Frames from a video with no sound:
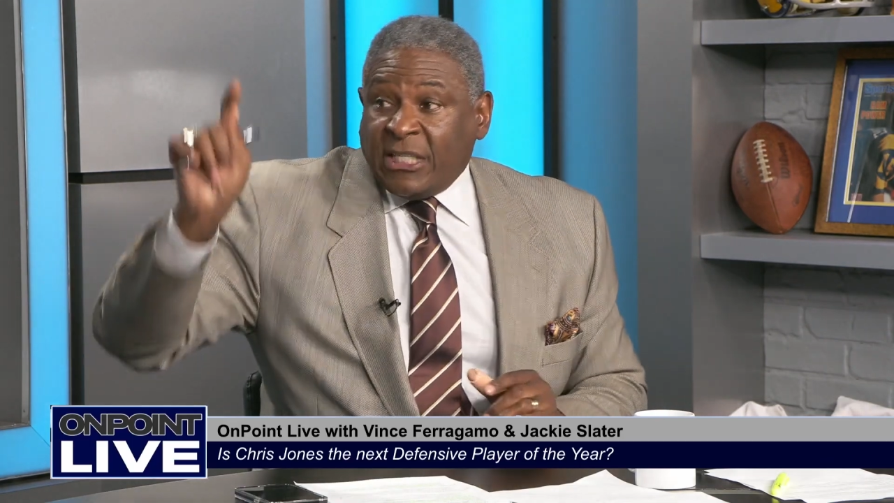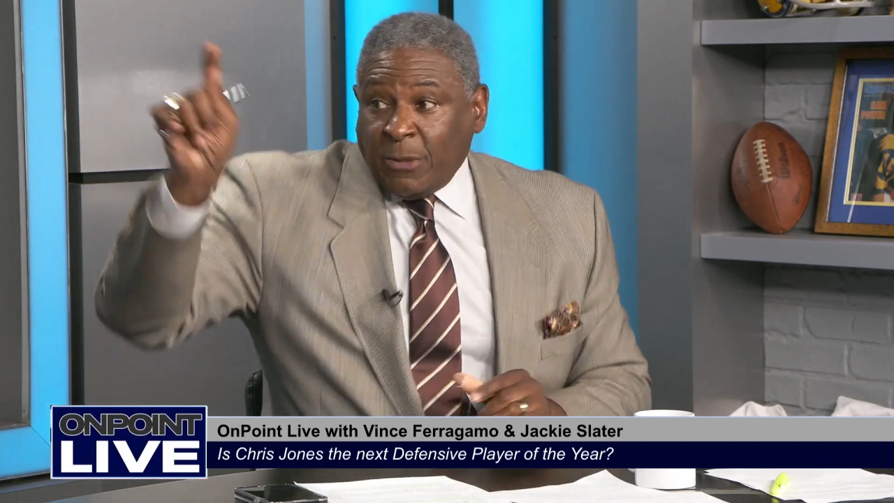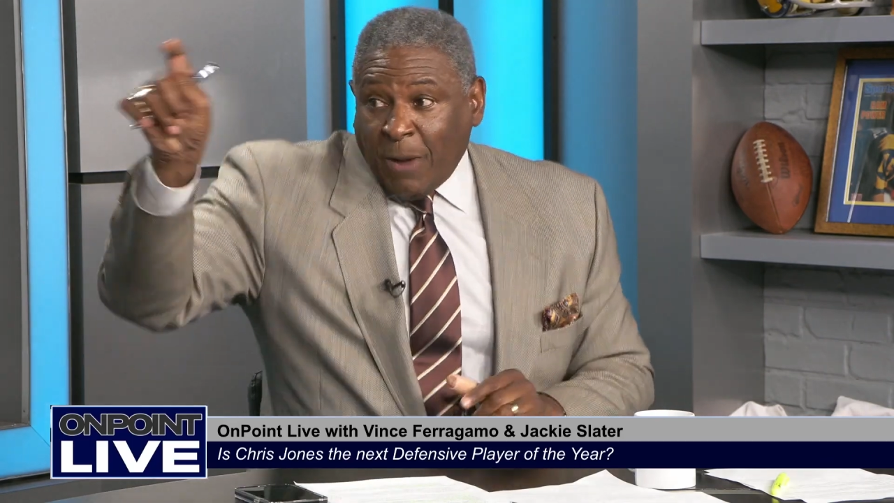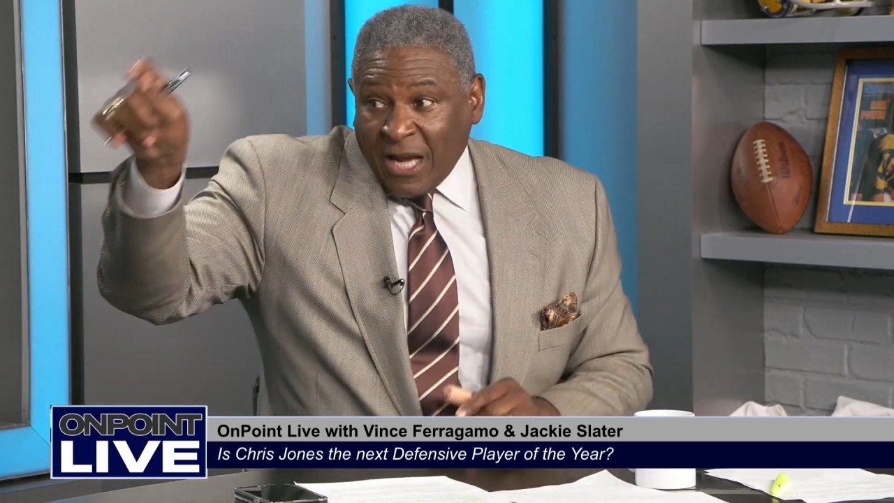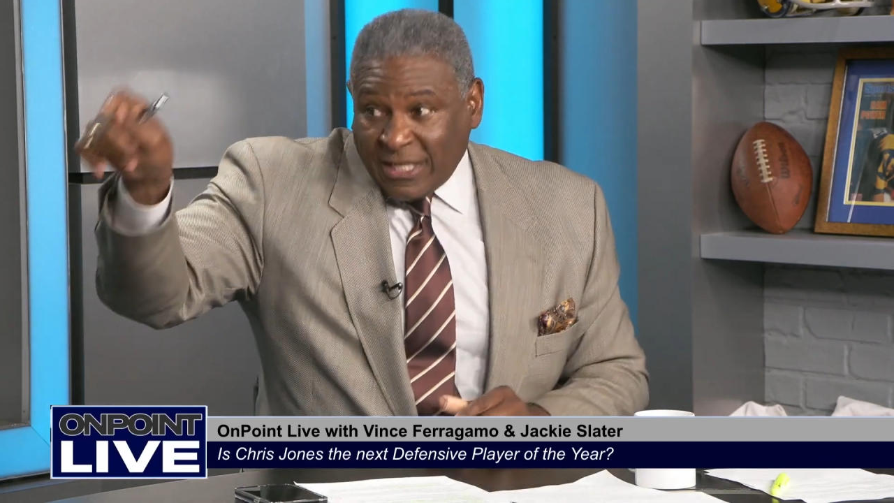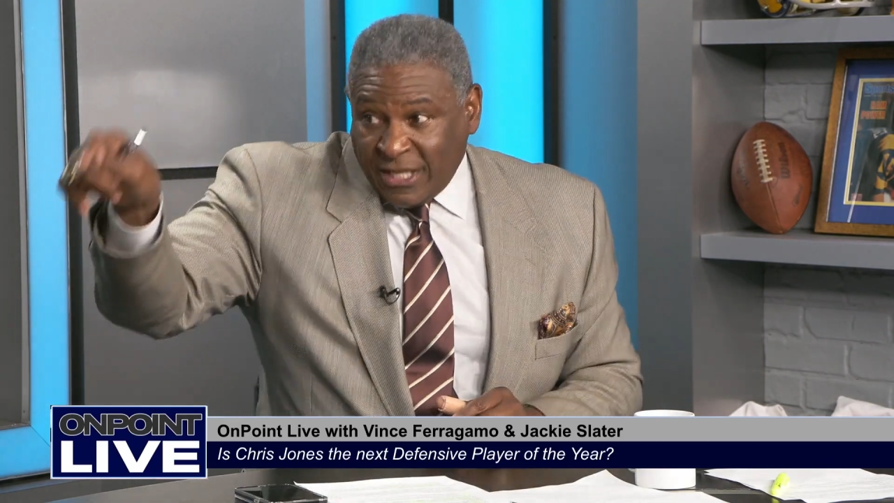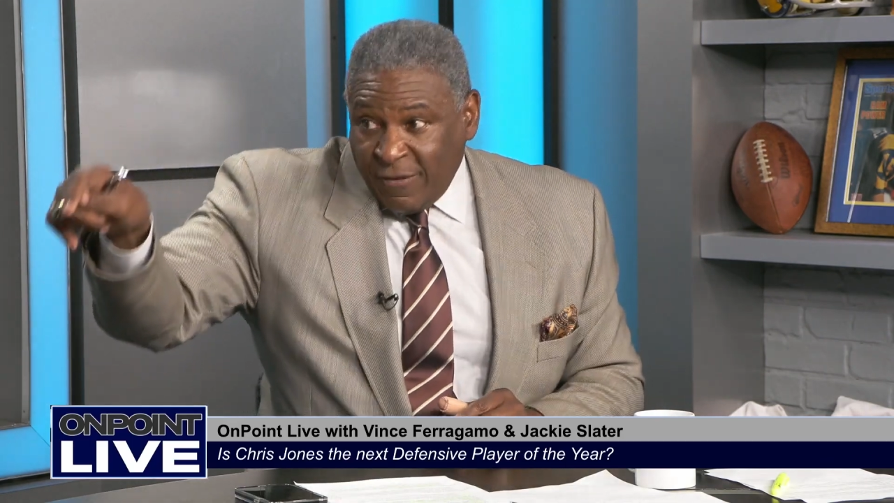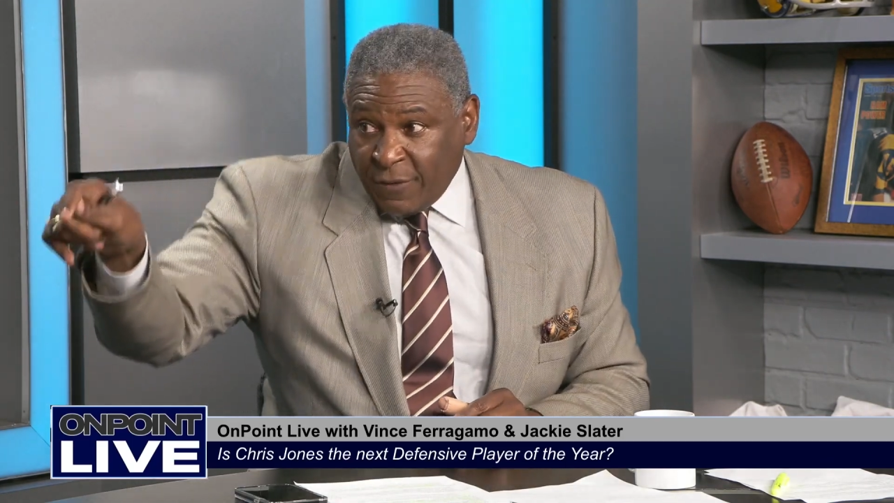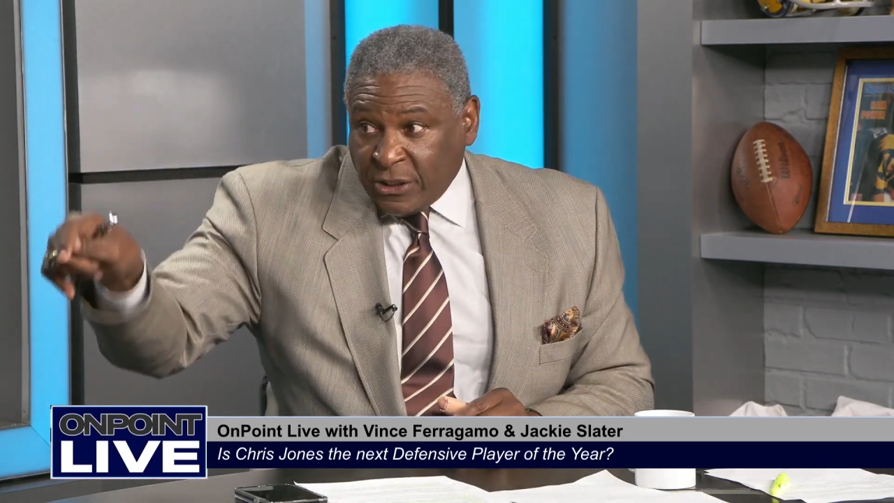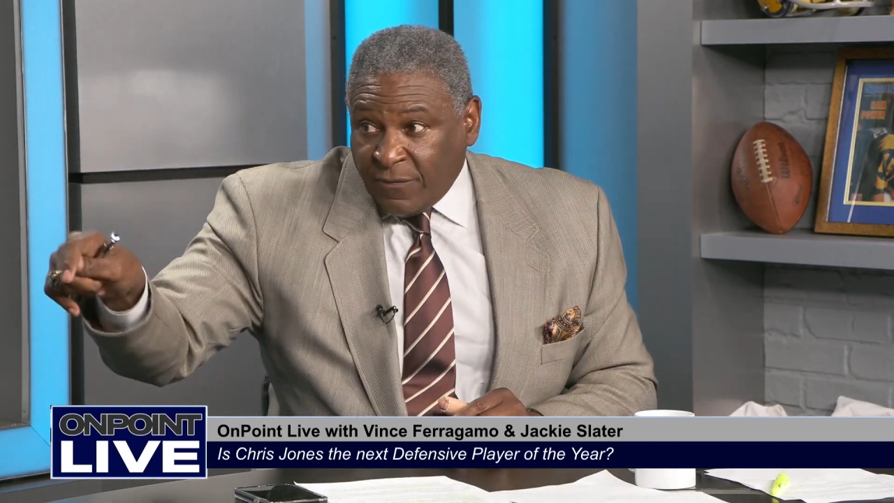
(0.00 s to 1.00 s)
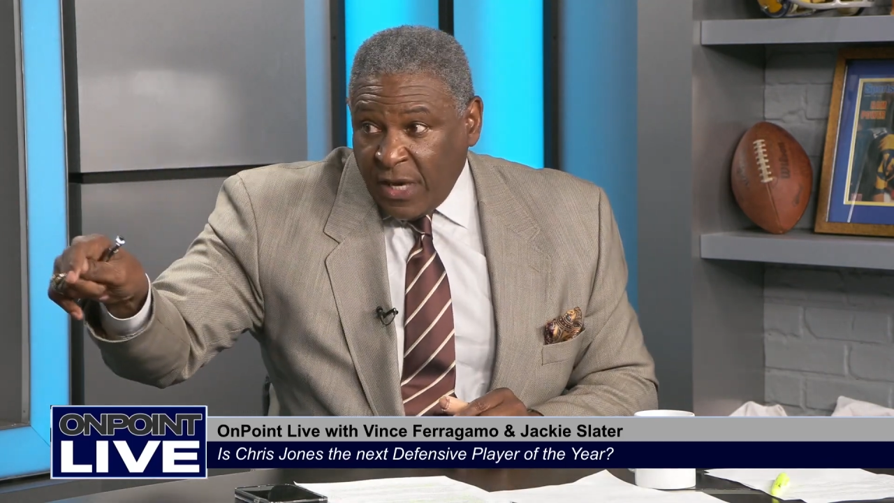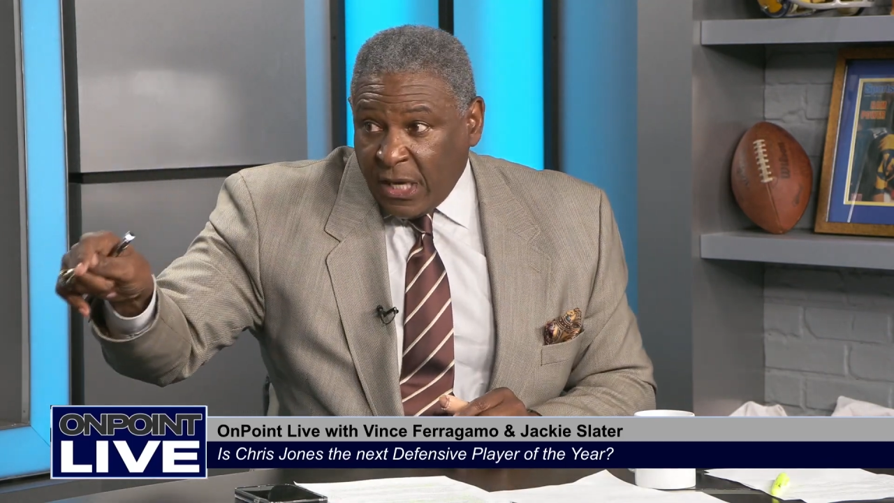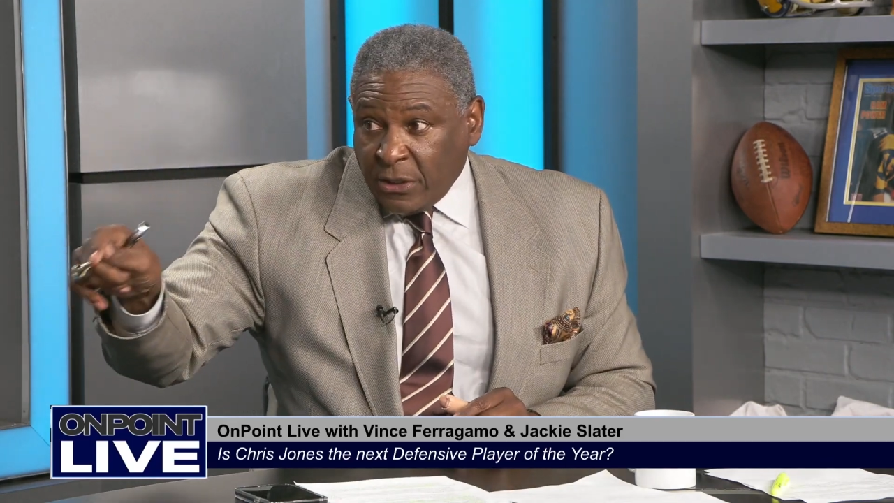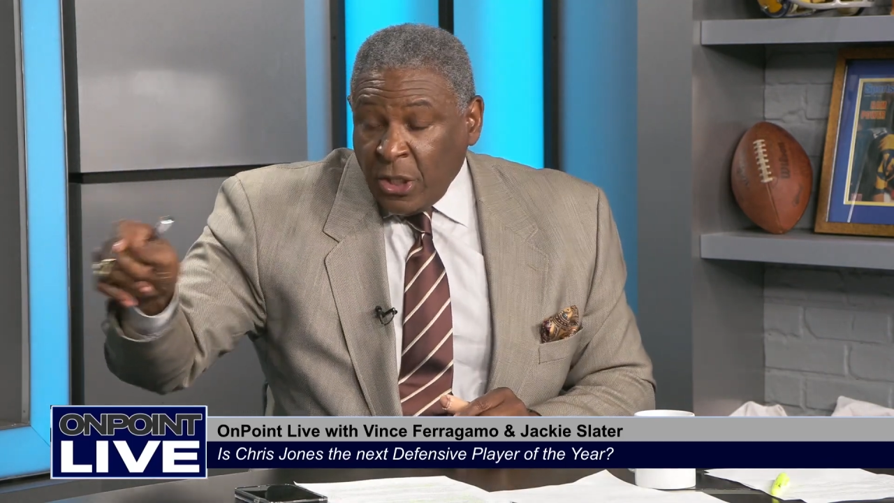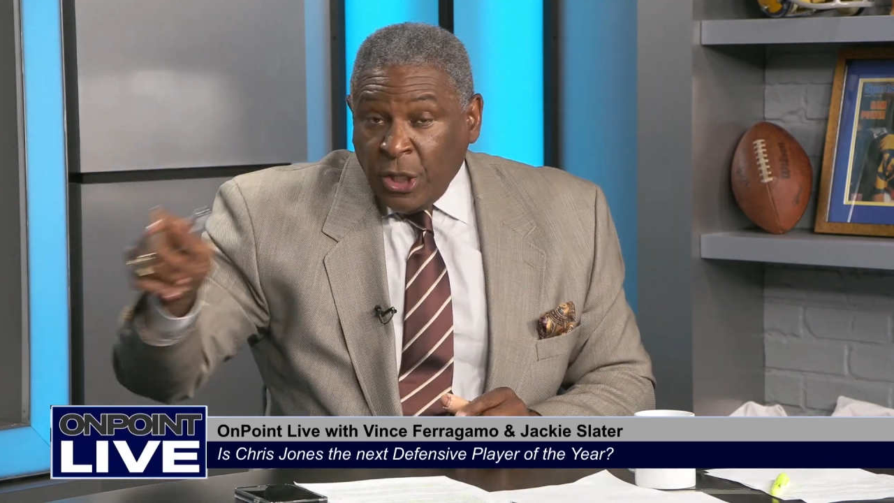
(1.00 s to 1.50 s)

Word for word: to block the defensive end.